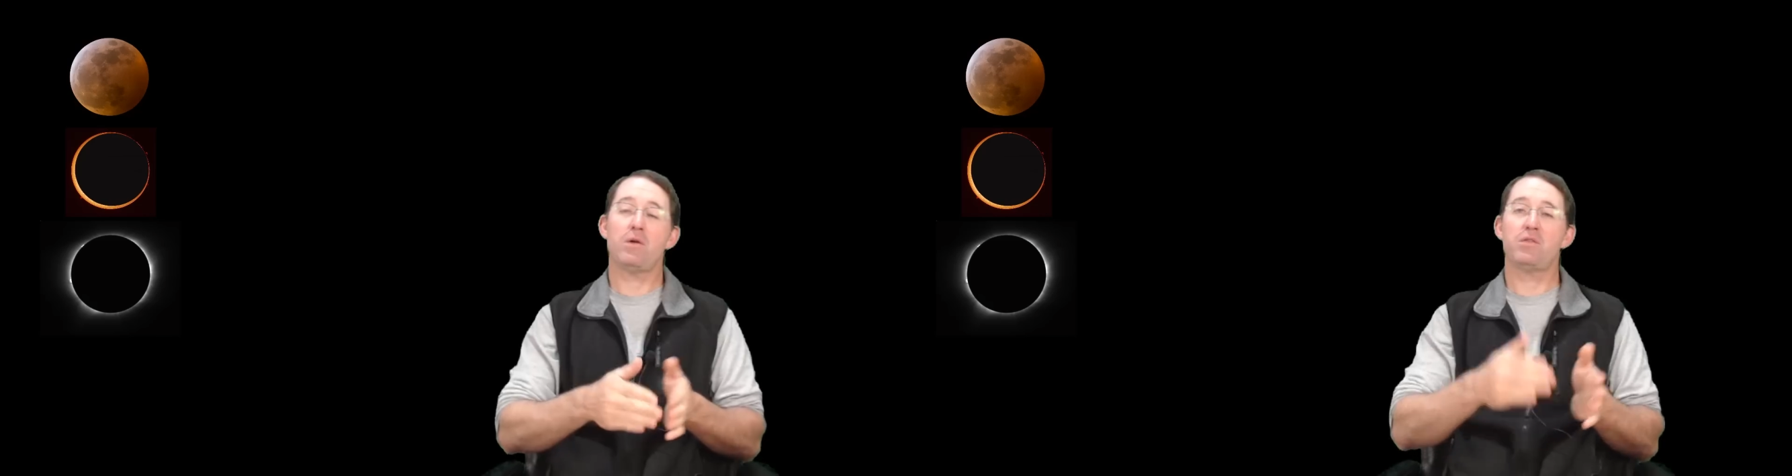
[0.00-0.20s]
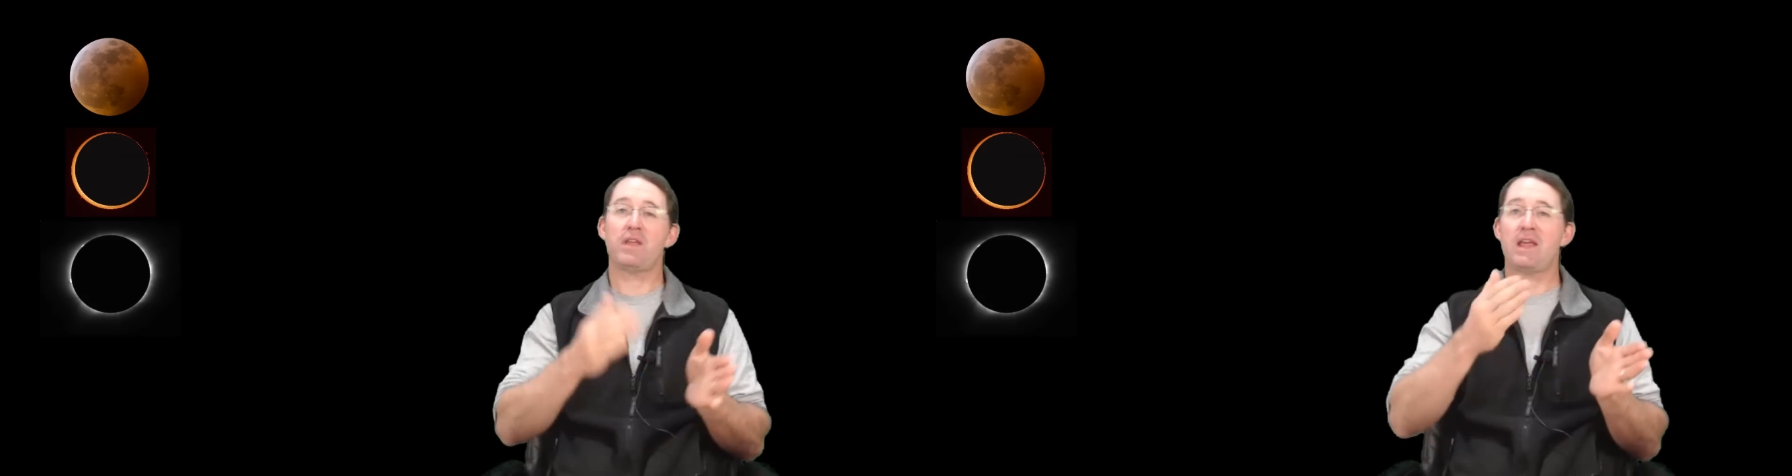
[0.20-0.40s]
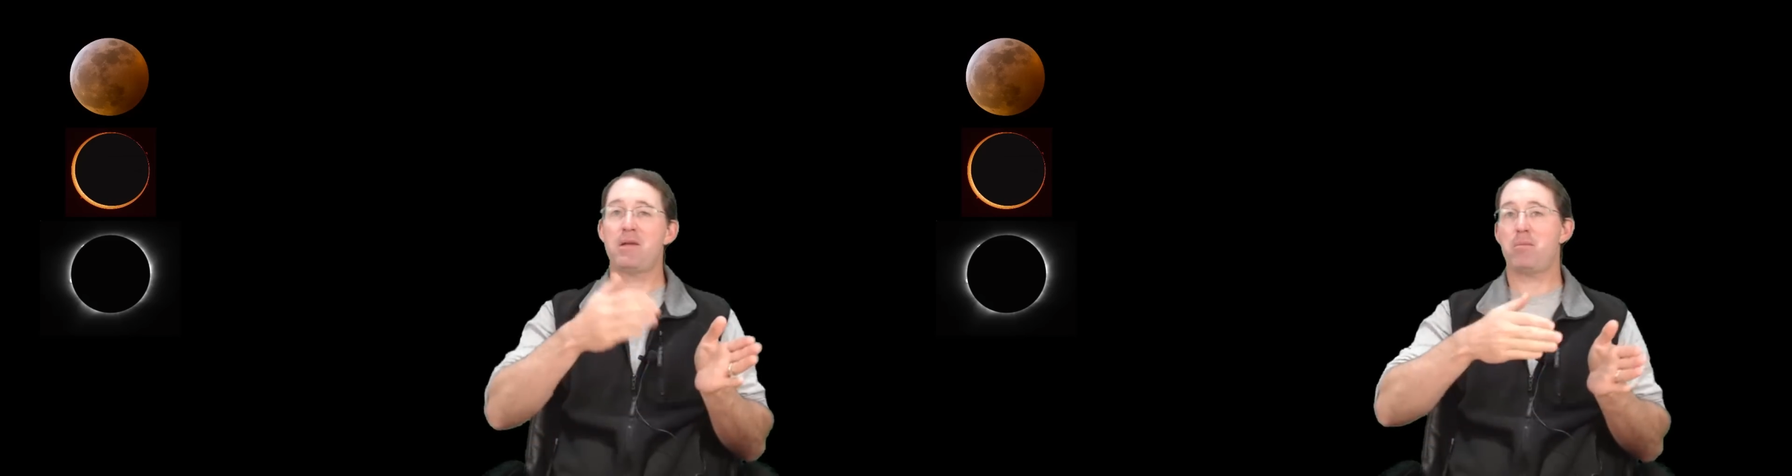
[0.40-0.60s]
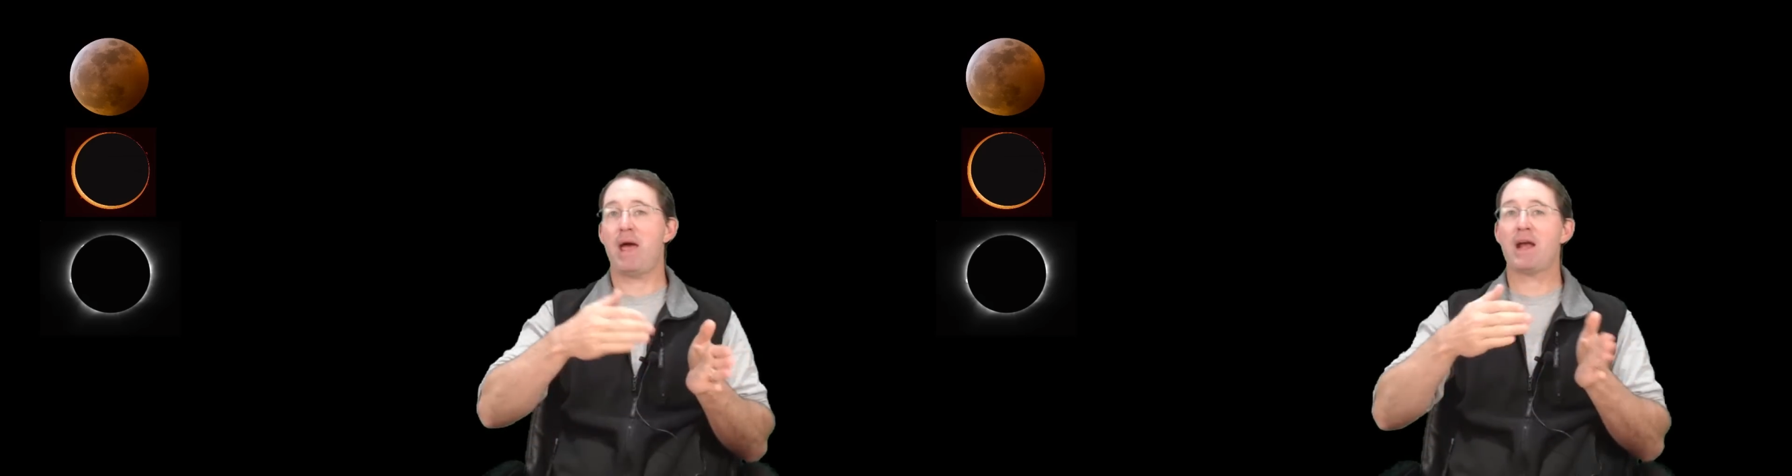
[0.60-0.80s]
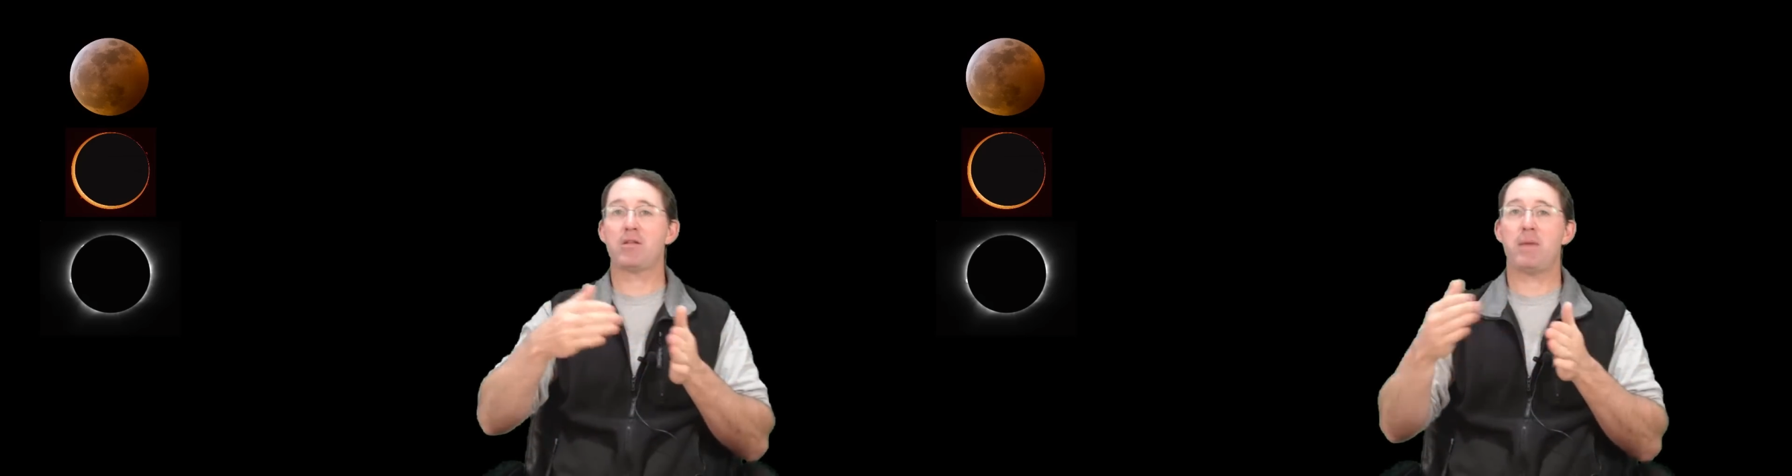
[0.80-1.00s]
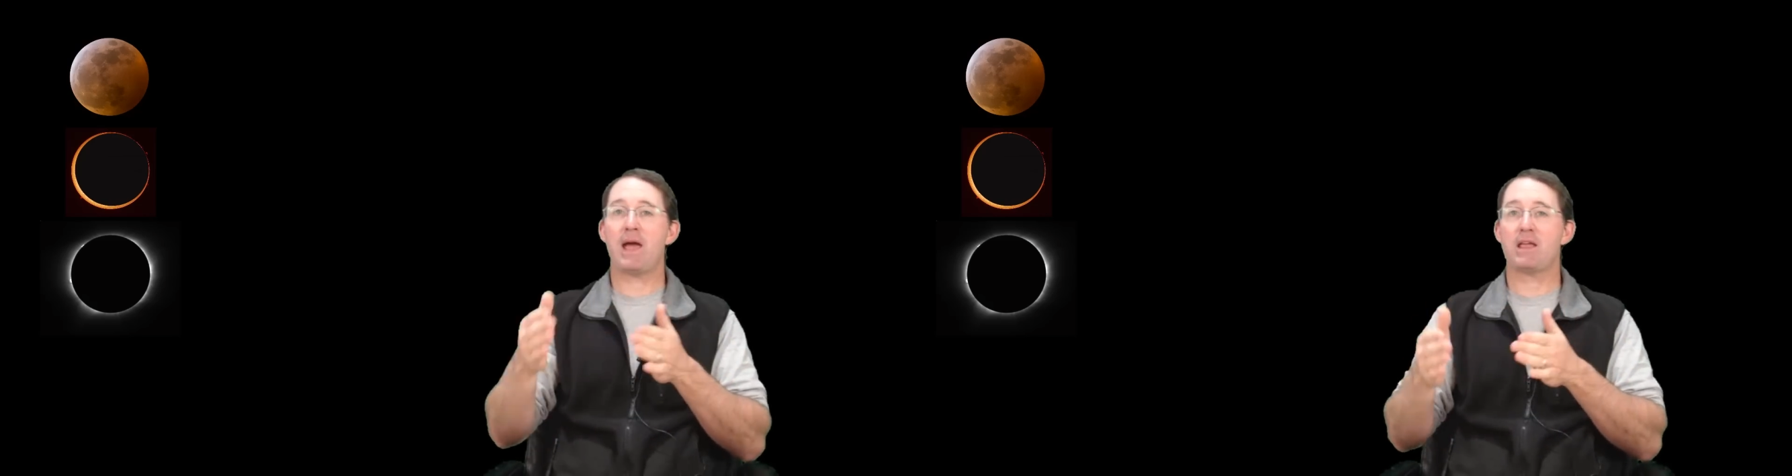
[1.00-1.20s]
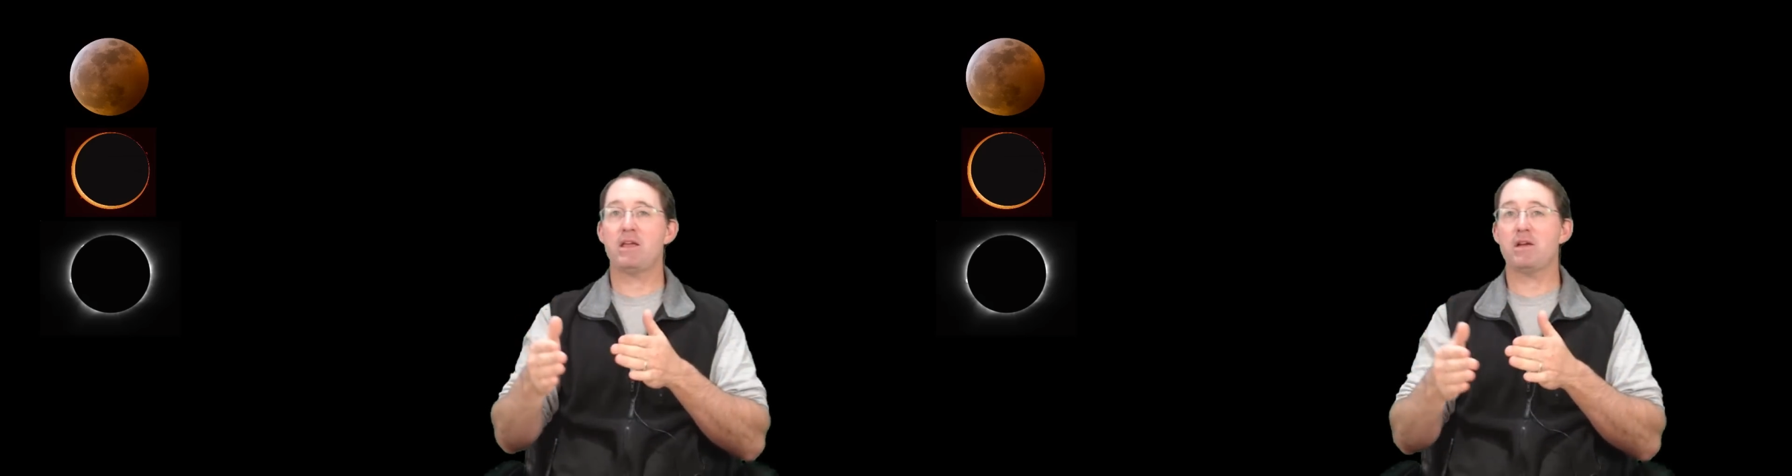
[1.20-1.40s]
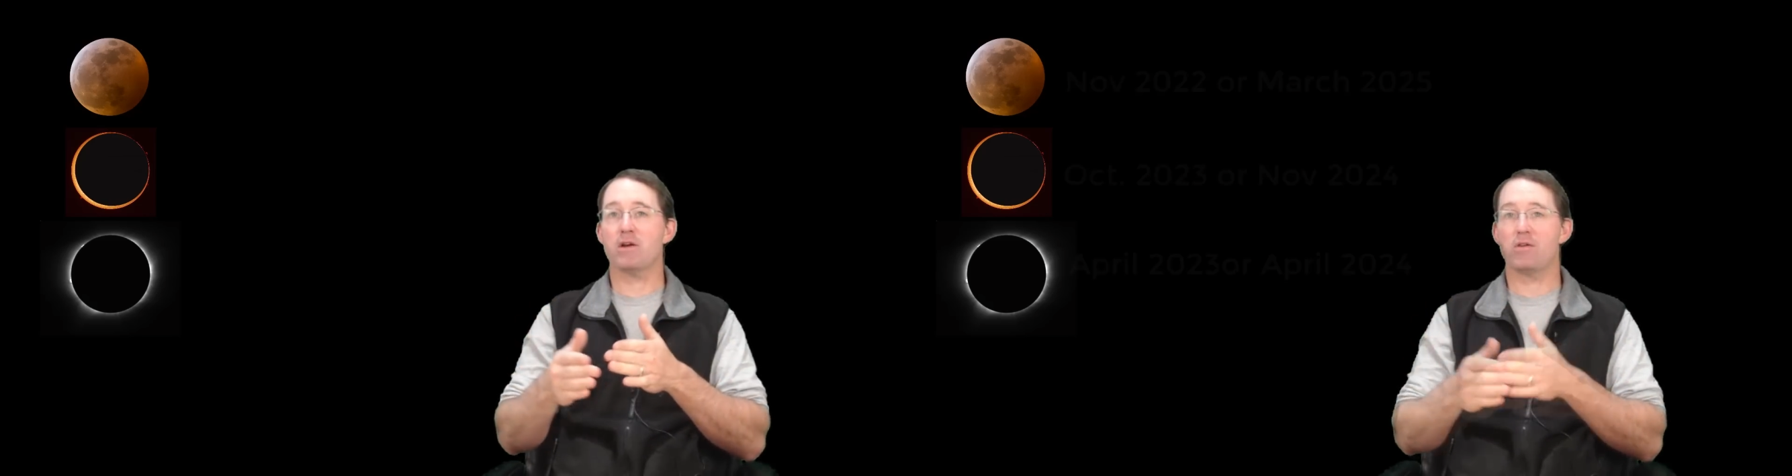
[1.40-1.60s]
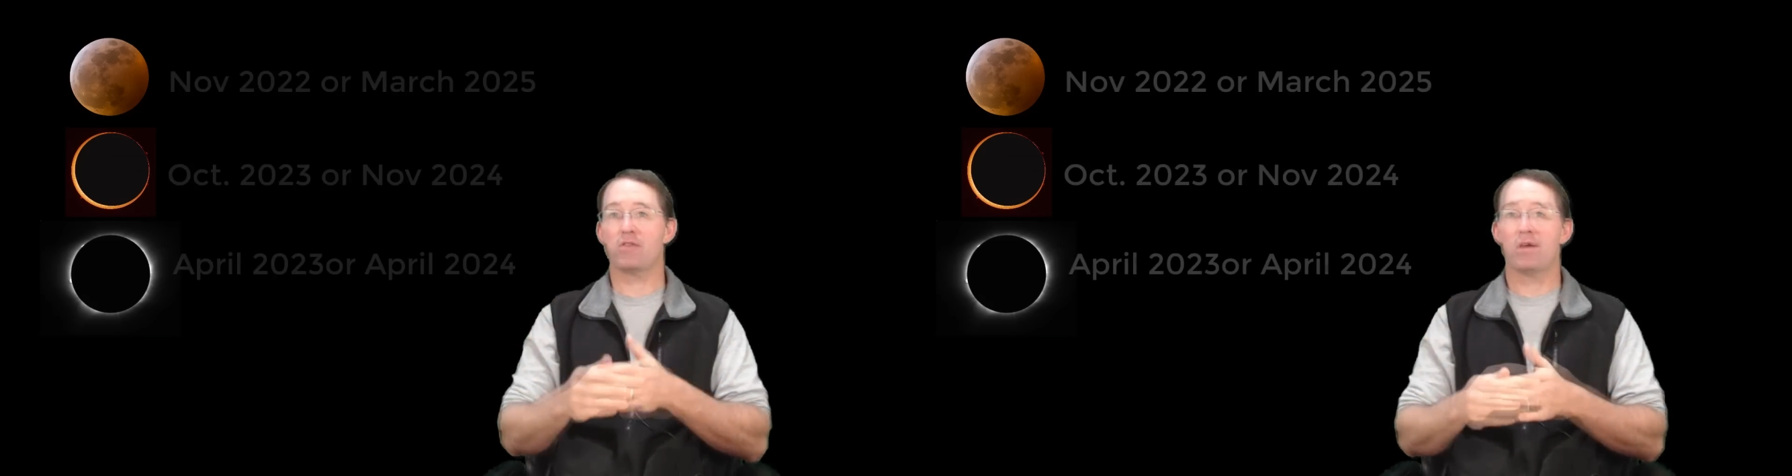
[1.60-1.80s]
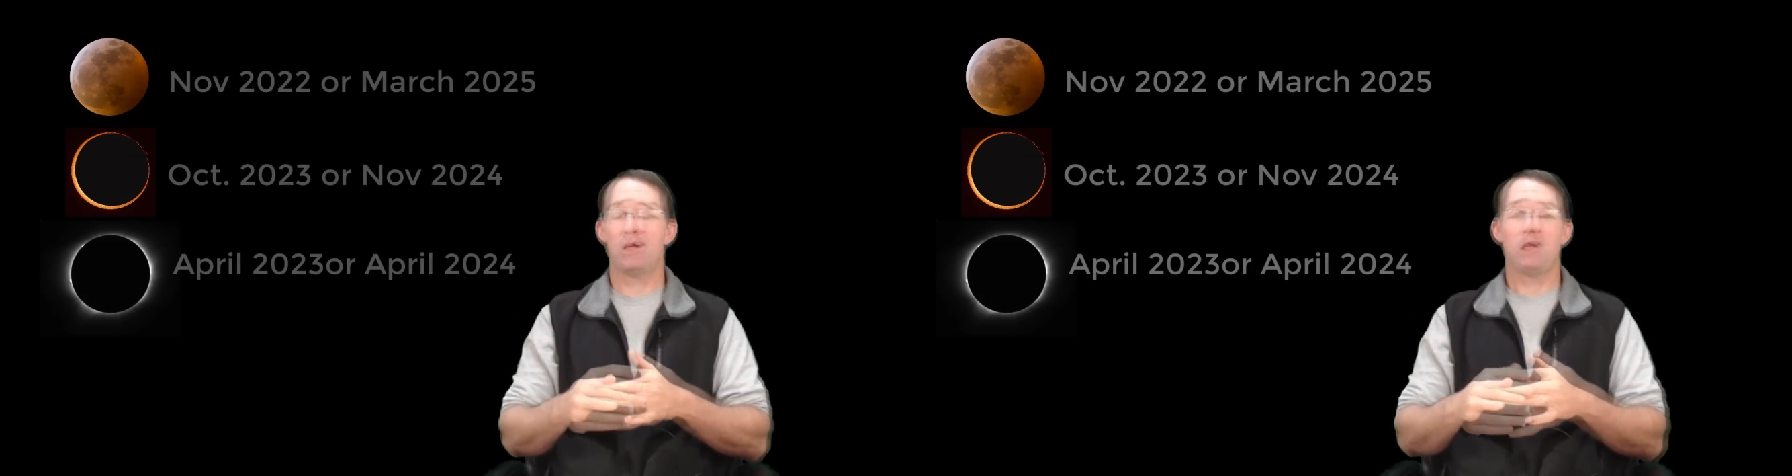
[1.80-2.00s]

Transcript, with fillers: those in back to back years.